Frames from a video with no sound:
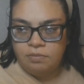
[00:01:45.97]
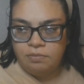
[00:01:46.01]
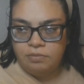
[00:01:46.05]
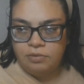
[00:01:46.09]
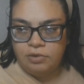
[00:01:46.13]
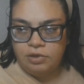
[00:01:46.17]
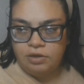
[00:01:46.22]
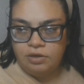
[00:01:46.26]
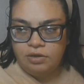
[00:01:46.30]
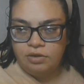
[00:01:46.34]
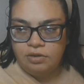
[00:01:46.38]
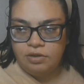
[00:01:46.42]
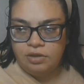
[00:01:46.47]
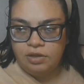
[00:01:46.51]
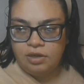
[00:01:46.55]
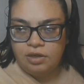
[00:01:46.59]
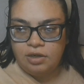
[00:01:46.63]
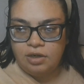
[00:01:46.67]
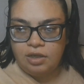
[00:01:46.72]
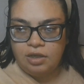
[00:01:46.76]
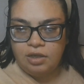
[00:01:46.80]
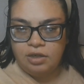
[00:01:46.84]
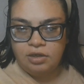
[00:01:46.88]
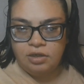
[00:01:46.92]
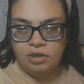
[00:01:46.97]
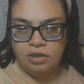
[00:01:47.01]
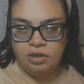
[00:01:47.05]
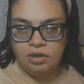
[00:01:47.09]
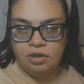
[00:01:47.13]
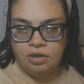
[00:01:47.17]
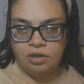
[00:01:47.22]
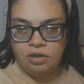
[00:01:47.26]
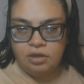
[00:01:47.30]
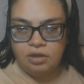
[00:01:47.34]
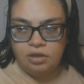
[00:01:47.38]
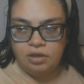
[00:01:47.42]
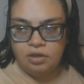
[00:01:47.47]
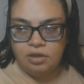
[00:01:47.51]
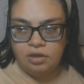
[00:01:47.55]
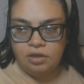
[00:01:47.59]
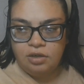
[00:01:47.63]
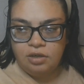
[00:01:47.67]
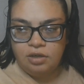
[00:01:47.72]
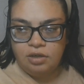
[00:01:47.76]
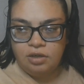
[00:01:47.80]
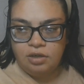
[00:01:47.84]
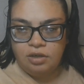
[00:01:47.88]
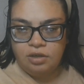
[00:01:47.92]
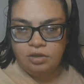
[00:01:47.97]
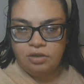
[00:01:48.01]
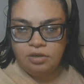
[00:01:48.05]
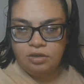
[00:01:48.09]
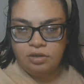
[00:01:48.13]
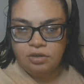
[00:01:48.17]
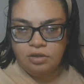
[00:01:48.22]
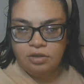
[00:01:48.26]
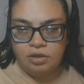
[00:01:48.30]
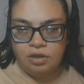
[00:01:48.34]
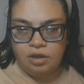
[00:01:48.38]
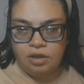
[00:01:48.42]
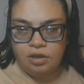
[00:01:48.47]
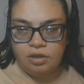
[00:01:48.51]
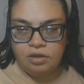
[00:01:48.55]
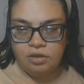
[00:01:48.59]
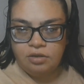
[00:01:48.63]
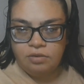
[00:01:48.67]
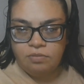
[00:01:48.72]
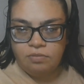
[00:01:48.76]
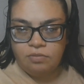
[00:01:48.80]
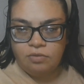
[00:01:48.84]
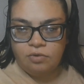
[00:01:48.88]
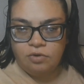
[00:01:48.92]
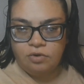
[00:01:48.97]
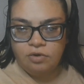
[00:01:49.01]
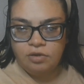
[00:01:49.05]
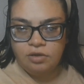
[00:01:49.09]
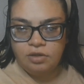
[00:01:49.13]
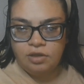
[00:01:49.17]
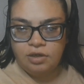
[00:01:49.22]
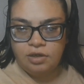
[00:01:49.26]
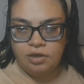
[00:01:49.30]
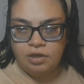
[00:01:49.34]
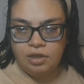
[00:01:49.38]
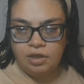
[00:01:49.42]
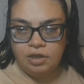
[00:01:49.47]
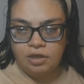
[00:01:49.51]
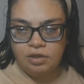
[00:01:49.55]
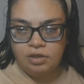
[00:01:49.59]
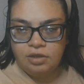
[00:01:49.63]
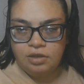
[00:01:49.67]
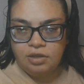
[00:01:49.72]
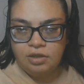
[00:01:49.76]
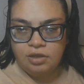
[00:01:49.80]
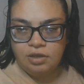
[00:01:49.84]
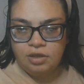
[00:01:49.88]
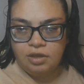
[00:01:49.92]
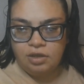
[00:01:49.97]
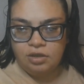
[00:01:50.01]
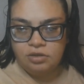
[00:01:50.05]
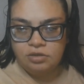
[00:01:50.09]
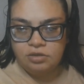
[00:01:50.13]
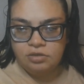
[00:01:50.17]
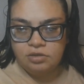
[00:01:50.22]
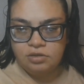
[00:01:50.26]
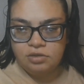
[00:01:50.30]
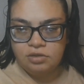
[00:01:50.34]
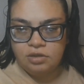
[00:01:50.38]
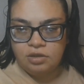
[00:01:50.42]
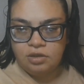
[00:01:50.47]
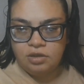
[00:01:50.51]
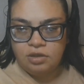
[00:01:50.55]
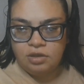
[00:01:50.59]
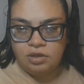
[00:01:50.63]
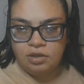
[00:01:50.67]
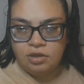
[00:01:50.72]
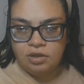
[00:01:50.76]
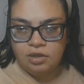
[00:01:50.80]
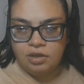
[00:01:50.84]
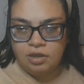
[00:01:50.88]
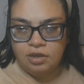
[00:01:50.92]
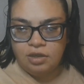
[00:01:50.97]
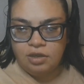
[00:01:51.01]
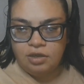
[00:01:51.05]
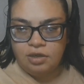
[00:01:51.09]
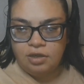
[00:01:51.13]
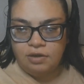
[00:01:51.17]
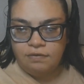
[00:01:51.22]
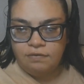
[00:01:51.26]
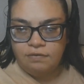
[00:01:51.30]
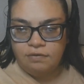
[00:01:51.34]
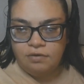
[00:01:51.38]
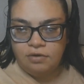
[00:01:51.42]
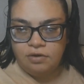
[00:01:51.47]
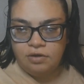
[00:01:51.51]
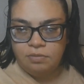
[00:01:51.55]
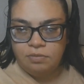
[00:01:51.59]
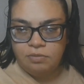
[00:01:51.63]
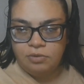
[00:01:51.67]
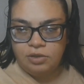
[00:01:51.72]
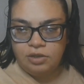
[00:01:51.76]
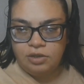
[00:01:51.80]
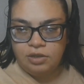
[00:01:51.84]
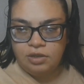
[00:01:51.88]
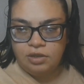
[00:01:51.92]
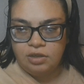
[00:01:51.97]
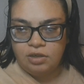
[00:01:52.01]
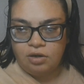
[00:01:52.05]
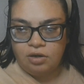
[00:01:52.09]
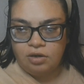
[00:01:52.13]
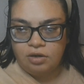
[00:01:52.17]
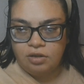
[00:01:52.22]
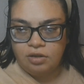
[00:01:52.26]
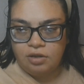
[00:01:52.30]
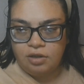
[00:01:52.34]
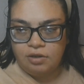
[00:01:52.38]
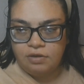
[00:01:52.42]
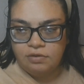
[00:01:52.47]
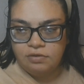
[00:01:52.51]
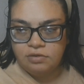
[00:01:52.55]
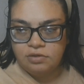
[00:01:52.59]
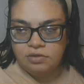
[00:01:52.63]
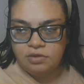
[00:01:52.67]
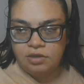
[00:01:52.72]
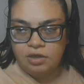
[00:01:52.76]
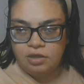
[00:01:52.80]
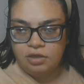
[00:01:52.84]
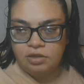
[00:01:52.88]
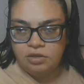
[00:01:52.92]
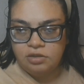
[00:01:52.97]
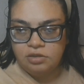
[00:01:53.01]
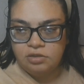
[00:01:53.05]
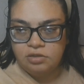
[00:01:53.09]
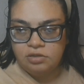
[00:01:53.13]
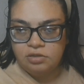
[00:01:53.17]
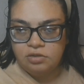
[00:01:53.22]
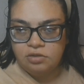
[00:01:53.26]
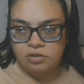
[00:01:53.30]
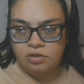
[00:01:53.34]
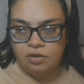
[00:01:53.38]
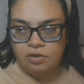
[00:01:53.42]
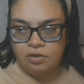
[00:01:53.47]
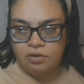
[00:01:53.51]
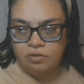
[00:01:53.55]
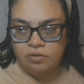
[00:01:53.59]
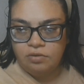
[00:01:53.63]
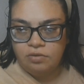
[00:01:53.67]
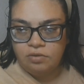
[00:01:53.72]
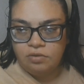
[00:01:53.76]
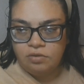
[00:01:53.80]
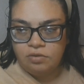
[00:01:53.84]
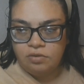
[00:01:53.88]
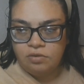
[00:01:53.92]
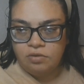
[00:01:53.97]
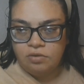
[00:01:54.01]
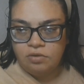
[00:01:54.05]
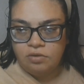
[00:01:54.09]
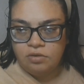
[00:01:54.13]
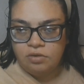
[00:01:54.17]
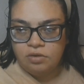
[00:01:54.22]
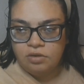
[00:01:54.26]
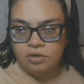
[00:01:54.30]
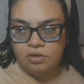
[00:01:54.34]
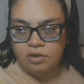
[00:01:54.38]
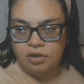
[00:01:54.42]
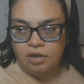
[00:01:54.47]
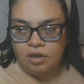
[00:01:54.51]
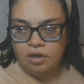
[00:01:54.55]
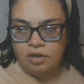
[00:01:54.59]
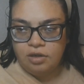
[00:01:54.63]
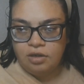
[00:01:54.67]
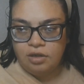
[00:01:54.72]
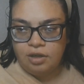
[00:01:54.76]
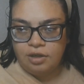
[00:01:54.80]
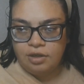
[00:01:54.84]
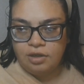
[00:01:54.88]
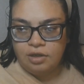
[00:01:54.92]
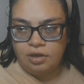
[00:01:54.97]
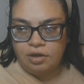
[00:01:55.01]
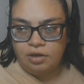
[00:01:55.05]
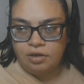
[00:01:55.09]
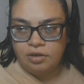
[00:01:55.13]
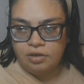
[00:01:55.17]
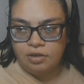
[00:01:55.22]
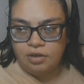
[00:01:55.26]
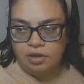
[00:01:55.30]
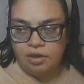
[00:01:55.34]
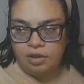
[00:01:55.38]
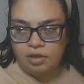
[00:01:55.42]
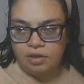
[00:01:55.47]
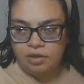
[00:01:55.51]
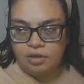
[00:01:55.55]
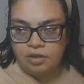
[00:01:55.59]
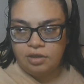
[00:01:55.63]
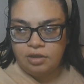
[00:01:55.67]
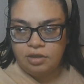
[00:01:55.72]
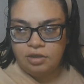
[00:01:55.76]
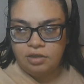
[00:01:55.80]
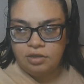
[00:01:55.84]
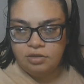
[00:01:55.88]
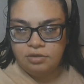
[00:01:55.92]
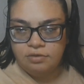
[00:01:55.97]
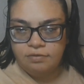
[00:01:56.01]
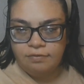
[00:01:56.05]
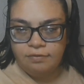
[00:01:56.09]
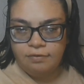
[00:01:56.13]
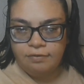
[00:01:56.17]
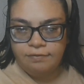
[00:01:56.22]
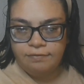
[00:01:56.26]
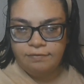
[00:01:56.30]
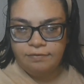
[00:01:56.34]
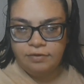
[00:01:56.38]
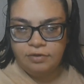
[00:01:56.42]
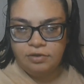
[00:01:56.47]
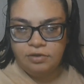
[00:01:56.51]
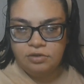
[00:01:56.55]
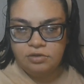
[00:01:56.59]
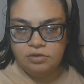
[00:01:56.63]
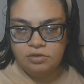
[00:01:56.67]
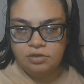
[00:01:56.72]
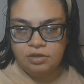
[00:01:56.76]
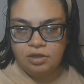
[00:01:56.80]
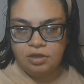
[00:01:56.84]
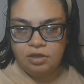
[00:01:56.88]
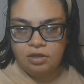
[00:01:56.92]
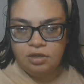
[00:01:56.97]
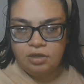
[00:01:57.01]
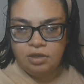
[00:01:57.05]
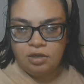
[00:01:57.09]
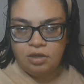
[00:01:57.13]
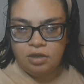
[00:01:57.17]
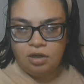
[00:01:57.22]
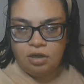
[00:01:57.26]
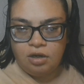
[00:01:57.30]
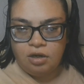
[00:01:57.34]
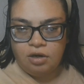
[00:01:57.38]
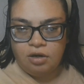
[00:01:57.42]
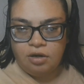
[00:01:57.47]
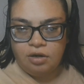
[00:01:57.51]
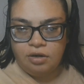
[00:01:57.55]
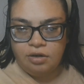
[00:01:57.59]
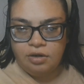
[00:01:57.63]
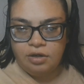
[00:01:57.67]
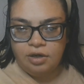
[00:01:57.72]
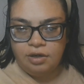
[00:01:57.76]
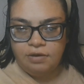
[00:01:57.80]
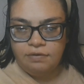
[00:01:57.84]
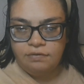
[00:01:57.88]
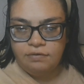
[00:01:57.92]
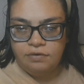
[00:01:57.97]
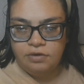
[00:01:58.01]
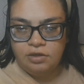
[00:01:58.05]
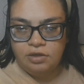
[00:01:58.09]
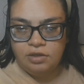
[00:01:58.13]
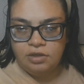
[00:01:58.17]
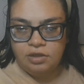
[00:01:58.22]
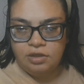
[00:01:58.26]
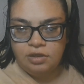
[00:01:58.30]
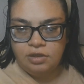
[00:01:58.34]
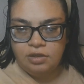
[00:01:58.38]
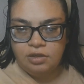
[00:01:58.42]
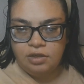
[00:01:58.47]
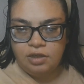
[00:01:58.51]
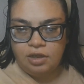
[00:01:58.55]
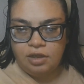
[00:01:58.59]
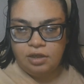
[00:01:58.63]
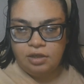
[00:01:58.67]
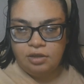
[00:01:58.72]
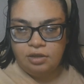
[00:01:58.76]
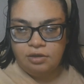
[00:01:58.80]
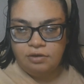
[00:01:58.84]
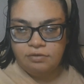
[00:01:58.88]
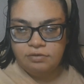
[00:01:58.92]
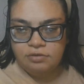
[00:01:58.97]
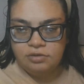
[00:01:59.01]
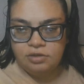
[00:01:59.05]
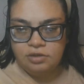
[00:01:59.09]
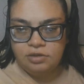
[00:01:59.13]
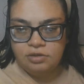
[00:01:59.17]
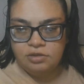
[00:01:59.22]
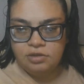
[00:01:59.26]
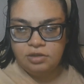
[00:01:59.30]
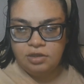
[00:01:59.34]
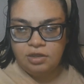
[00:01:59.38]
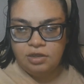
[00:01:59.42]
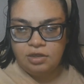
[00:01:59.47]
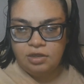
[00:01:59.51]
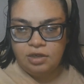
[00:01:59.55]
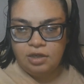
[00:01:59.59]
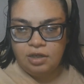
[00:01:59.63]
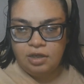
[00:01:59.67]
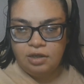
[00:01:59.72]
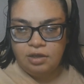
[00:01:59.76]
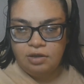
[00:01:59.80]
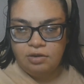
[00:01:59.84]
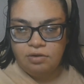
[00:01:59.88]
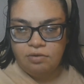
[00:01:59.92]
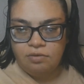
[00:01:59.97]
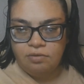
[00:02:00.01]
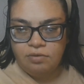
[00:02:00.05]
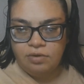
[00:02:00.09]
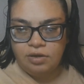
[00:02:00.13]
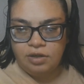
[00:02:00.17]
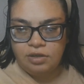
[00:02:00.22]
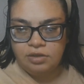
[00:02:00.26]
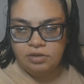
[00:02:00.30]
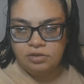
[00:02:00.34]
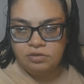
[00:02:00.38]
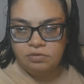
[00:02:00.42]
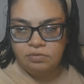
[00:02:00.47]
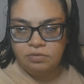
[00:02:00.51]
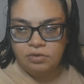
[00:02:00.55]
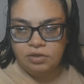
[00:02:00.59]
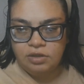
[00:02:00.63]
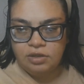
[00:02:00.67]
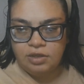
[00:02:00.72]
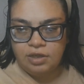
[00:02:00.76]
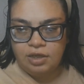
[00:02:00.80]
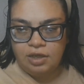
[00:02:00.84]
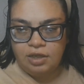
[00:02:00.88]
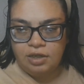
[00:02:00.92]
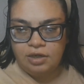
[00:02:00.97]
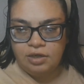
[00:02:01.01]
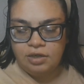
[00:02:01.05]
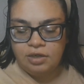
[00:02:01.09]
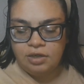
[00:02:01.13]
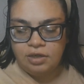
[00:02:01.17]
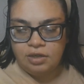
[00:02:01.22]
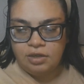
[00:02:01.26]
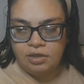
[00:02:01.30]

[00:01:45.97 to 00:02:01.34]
better than any other God, more than anything else could ever be in our lives. There is no God like our God. He is fulfills our every need and loves us in ways we can't